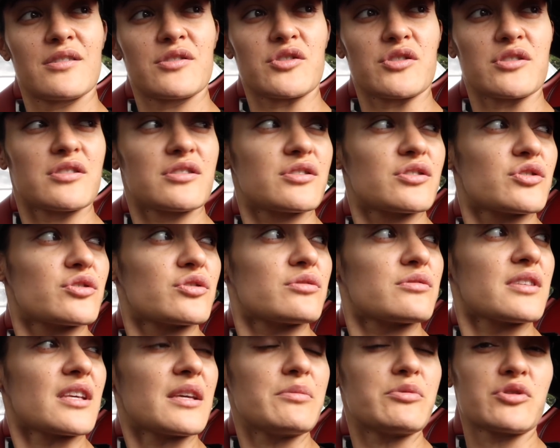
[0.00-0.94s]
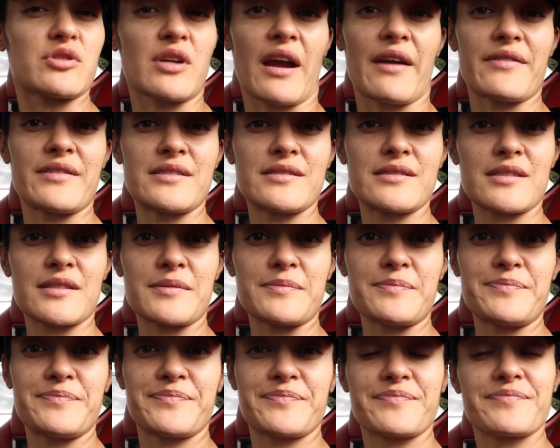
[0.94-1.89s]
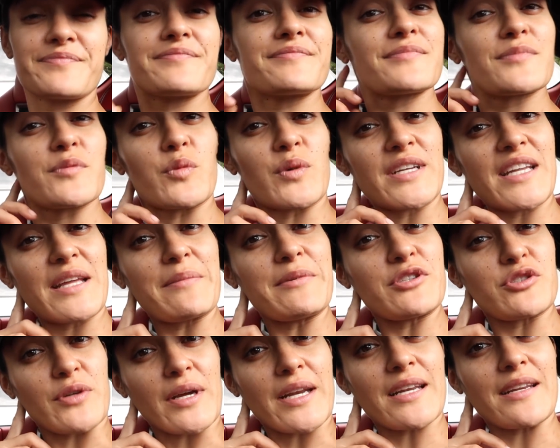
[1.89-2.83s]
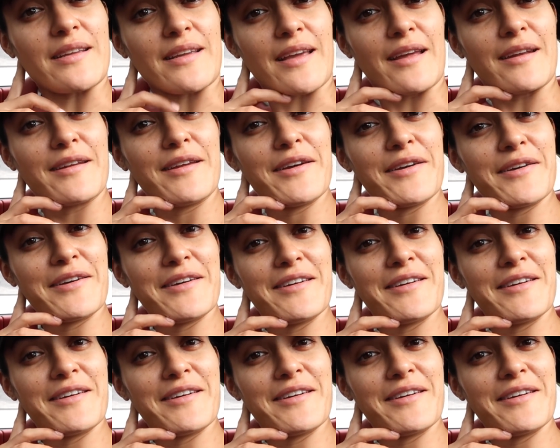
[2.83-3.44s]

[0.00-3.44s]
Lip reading: just keep striving to one day be shredded again.